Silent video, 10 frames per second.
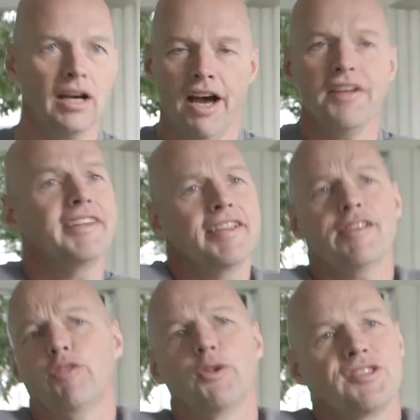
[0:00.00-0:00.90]
I think
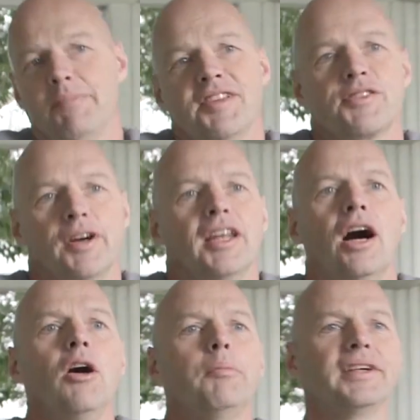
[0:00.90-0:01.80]
TensorFlow is the best right
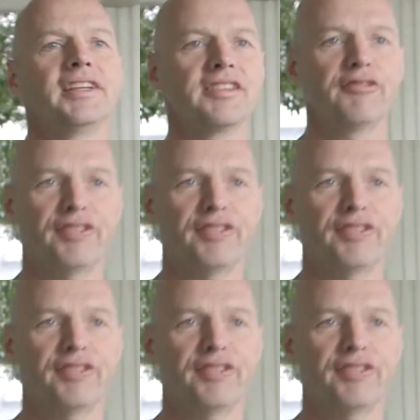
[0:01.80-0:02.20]
now, but it's a